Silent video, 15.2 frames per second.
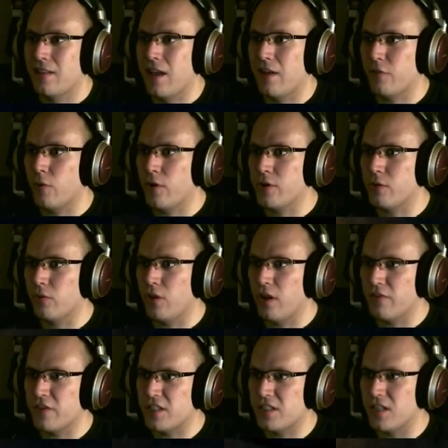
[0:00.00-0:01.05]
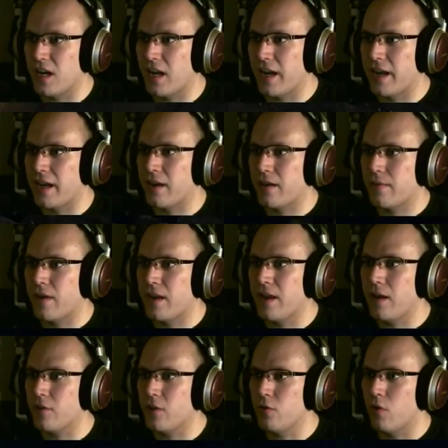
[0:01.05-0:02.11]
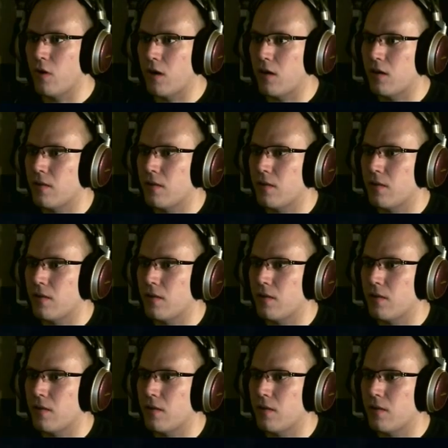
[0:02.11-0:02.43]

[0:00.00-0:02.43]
Everyone you love is dying, and now you are.